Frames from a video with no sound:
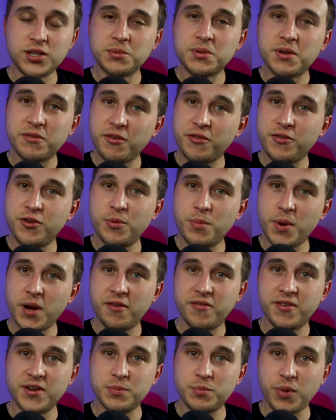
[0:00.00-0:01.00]
apps have a few
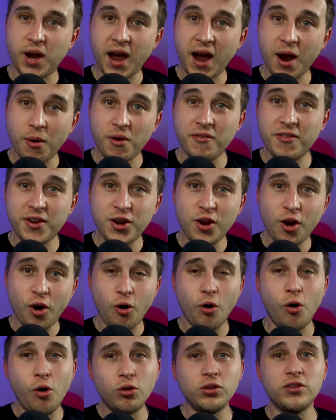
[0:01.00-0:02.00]
benefits, but however, not
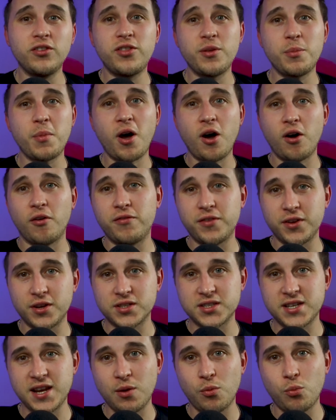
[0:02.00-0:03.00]
all of them are
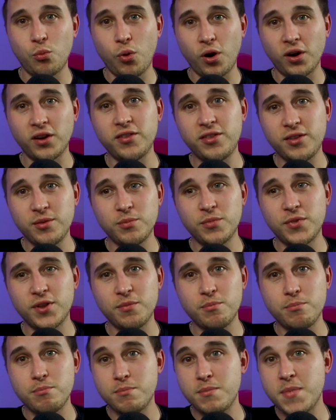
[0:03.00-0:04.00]
obvious. Now, one of them that
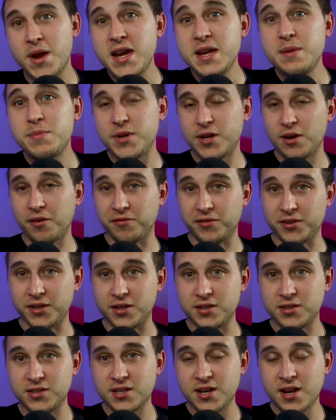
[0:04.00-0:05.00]
may be
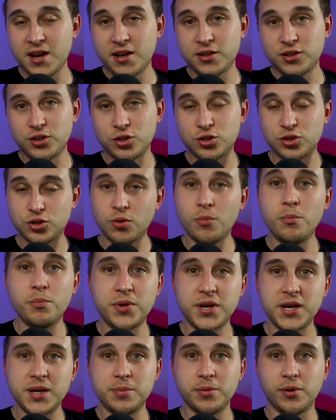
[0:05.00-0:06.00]
obvious to some
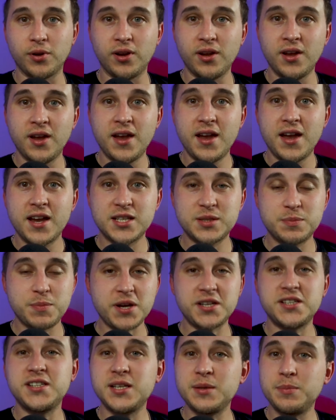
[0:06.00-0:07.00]
people,
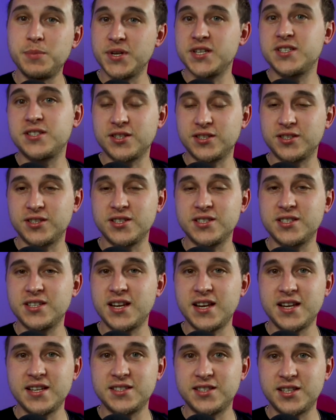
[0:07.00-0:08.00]
especially businesses,
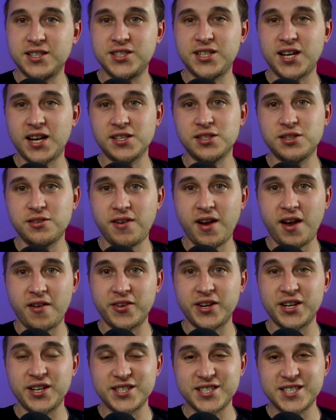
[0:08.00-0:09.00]
is the chance of
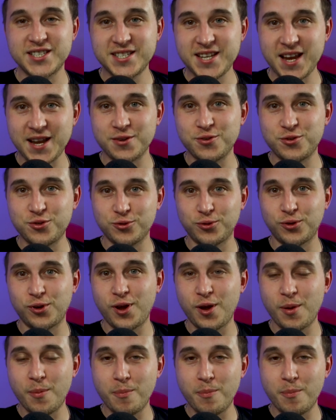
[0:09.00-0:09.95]
having central